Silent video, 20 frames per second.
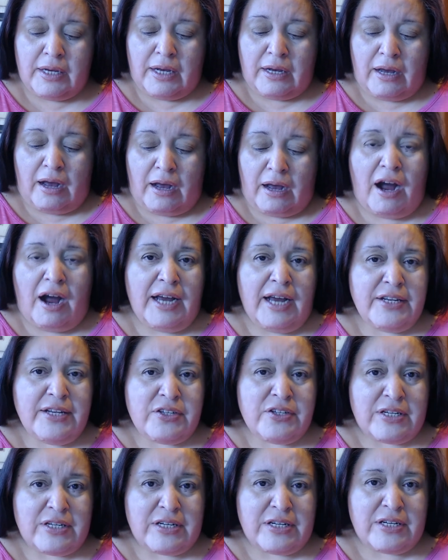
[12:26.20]

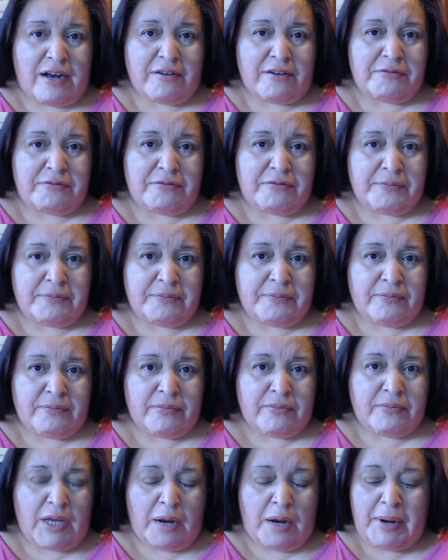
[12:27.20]
honest enough
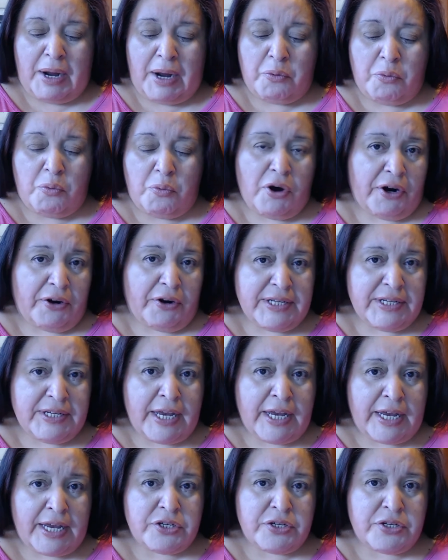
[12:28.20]
about what our
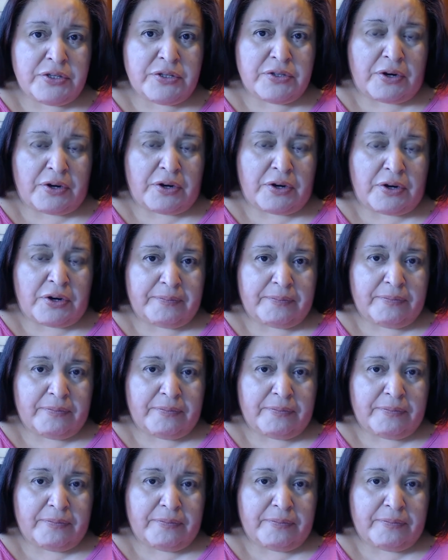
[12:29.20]
intentions are.